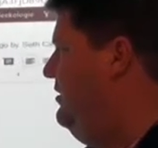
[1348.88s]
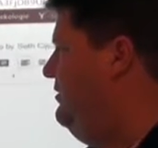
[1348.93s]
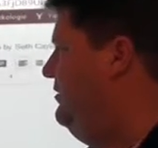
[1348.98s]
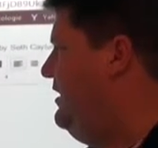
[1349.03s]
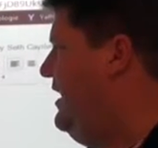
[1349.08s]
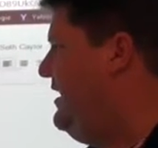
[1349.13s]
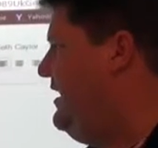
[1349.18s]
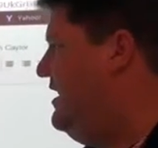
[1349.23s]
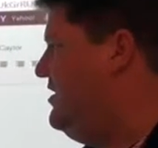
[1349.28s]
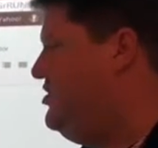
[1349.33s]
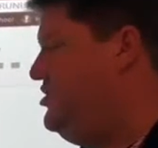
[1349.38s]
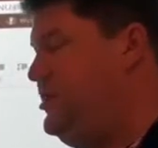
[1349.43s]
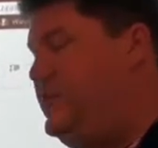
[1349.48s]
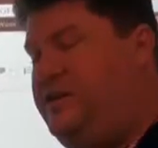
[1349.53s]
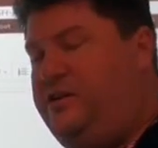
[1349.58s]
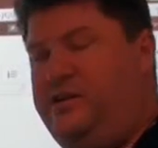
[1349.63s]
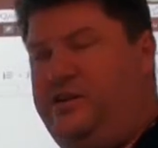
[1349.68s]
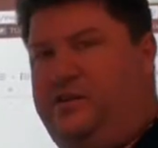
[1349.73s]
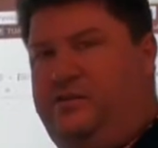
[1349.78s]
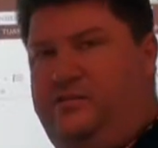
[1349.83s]
like I
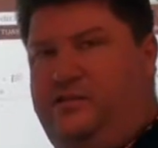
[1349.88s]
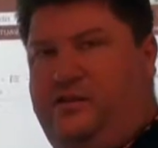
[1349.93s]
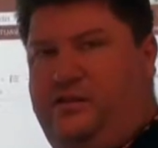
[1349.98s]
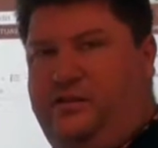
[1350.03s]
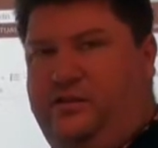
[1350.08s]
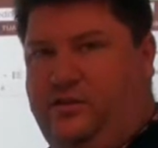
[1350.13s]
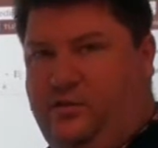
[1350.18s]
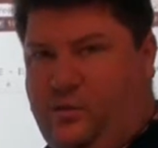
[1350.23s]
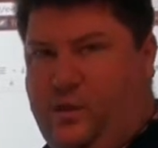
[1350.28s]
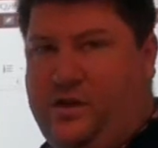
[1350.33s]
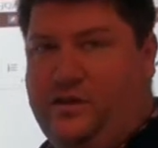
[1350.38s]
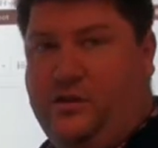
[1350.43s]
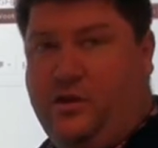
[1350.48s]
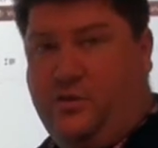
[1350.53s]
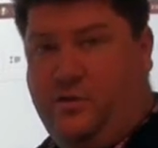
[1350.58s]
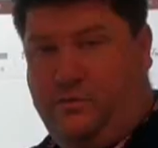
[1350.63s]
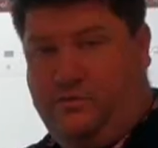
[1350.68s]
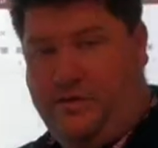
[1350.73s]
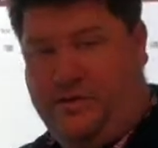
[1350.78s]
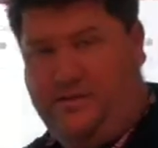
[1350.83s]
shared it a little while
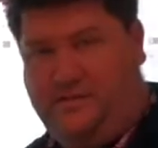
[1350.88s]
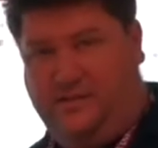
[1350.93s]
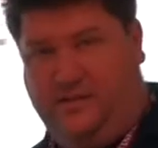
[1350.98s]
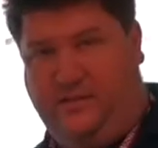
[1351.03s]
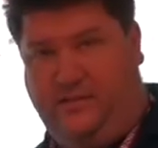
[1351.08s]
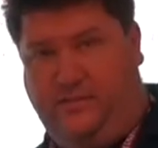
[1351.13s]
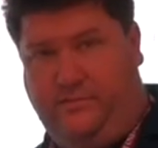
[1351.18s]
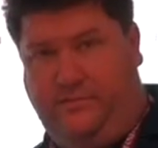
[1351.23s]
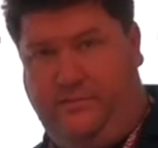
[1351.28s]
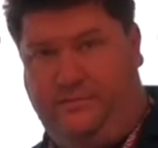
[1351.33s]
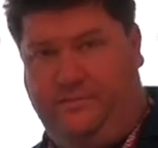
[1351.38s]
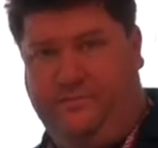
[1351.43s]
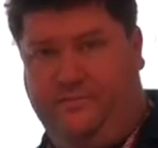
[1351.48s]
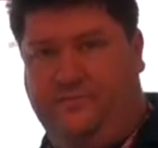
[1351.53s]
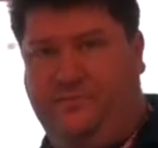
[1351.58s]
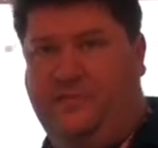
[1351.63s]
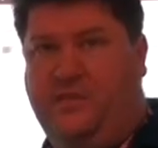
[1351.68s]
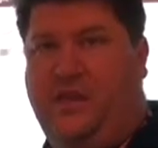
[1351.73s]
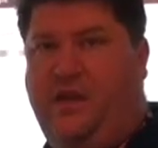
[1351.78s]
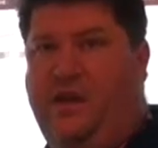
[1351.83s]
ago with myself,
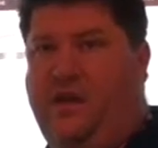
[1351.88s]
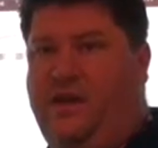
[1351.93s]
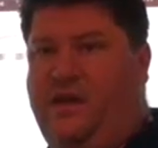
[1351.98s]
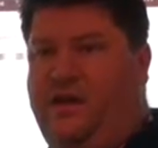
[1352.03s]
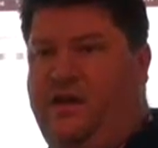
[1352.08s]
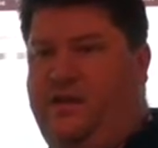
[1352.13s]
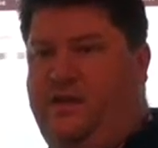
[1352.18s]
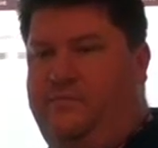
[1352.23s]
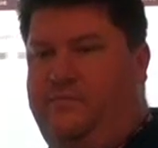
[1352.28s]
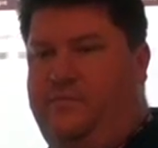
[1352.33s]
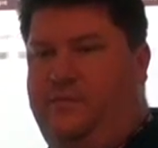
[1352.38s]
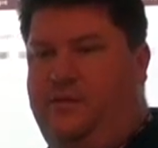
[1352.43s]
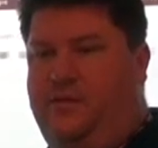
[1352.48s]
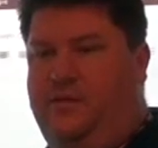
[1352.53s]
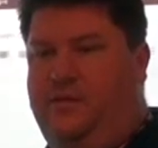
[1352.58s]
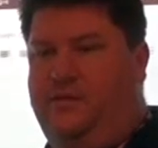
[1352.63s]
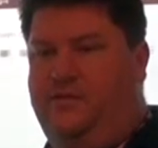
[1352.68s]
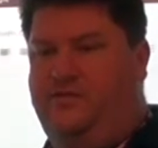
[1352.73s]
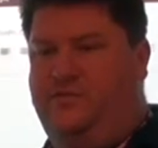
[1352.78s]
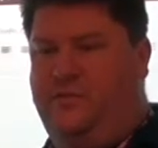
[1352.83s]

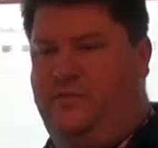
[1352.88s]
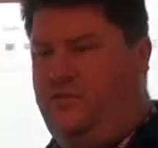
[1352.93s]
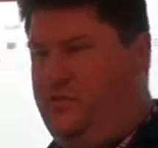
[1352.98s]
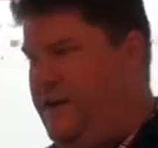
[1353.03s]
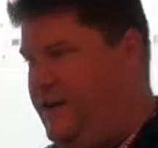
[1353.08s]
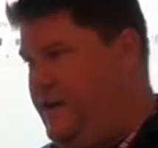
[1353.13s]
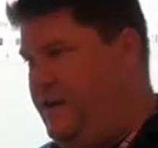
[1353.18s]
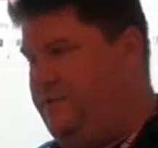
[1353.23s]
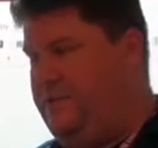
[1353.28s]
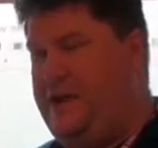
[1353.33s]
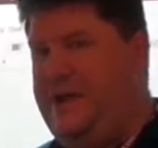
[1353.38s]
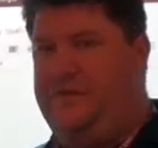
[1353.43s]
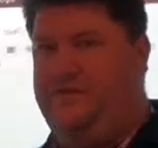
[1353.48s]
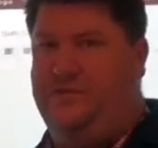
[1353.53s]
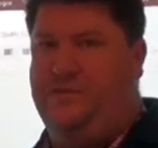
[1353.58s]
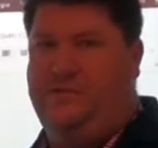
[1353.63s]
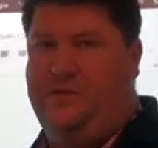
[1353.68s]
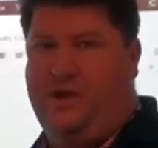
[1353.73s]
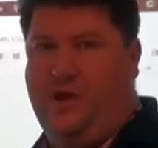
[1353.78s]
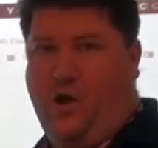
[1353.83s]
so right now I'm going to have
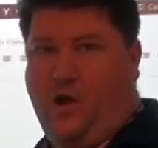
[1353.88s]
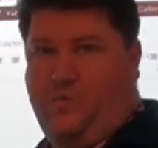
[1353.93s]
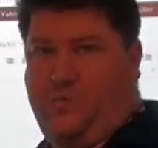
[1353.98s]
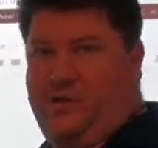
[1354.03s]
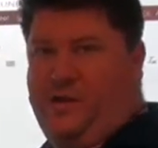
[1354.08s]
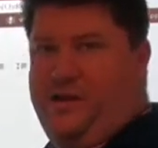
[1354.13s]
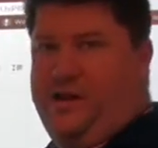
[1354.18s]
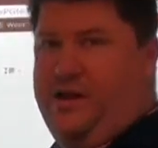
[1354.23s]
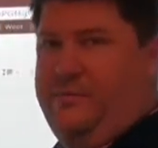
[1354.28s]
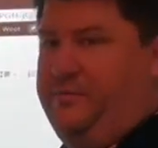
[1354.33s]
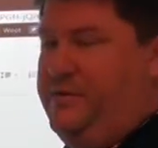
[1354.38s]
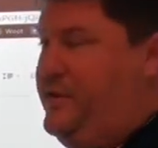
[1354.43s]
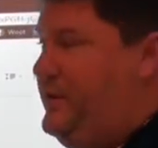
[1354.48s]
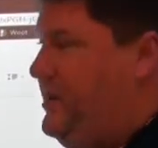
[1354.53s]
somebody open it up